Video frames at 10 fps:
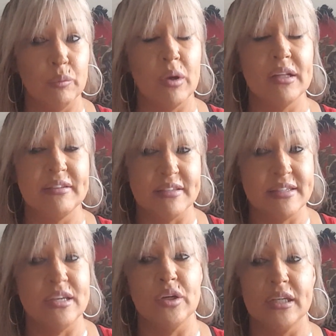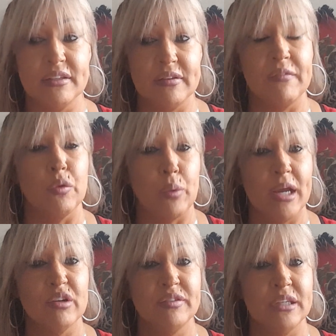Well, it's a series of the
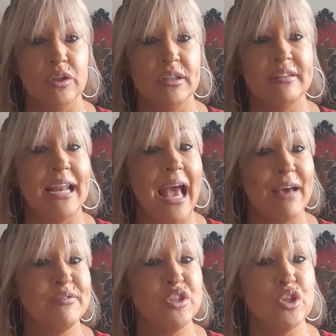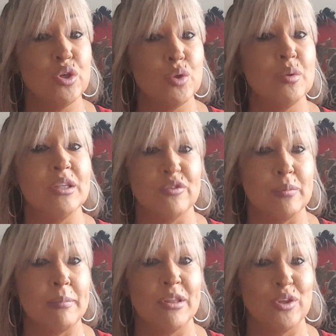Rare series, and I have 2, and this will
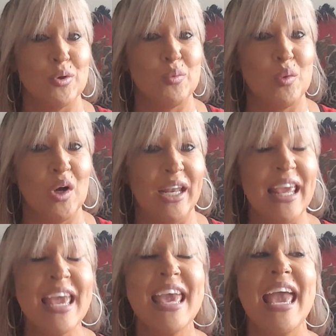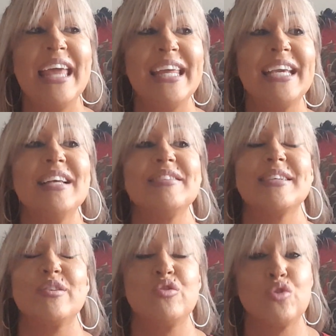be my 3rd one. And it gets
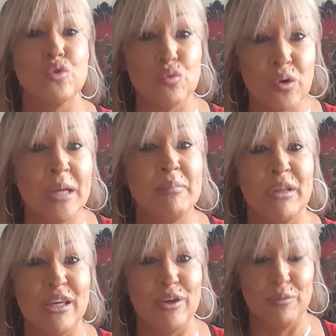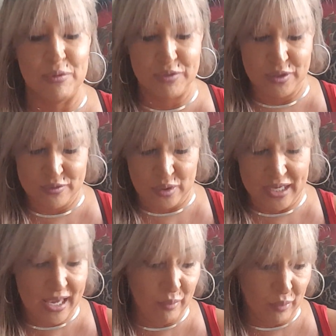extremely good reviews, so I
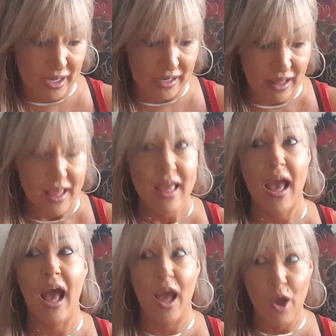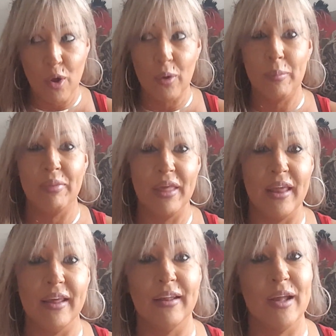can't wait. I hope
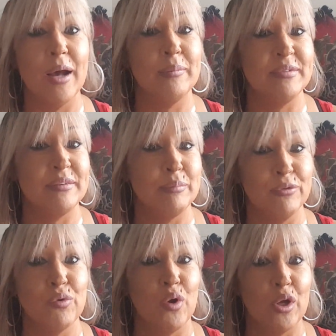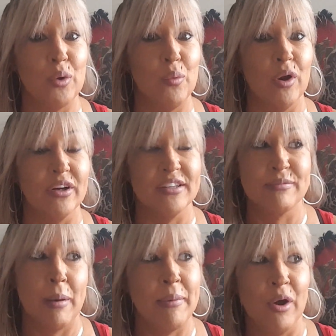that it comes before I go to work because
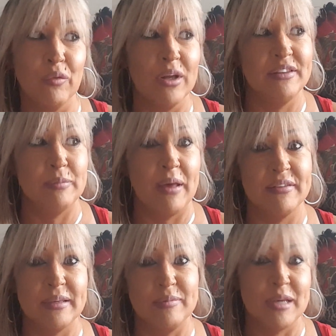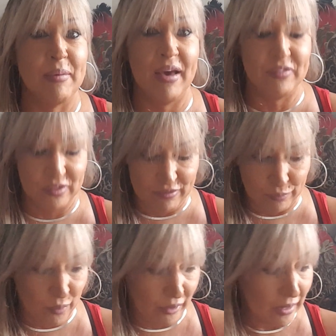my mail runs about the same time I have to leave for
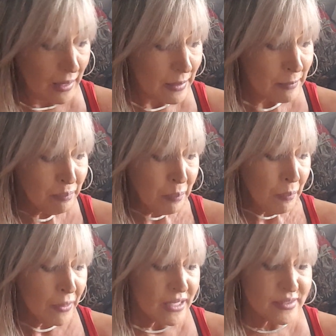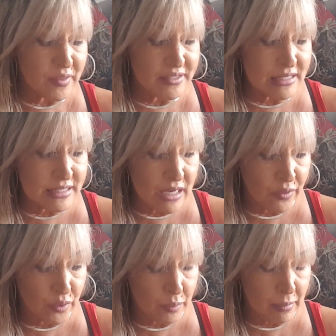work. So this is
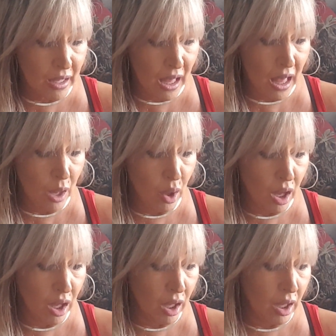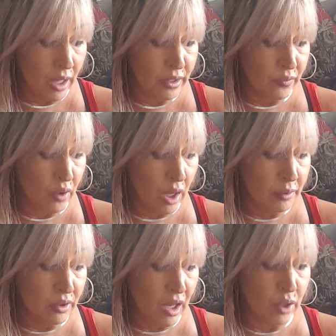another
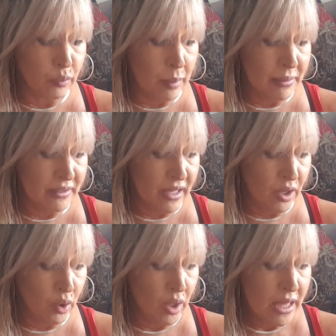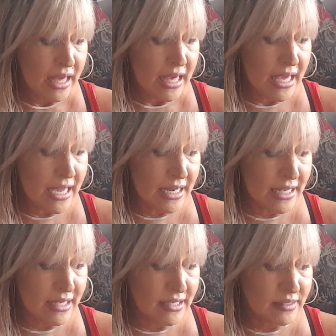Henri Bendel. It
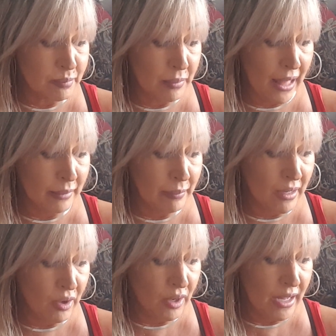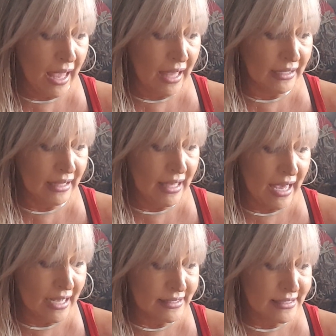is Blackberry and
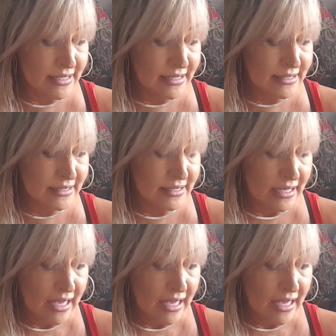Cassis.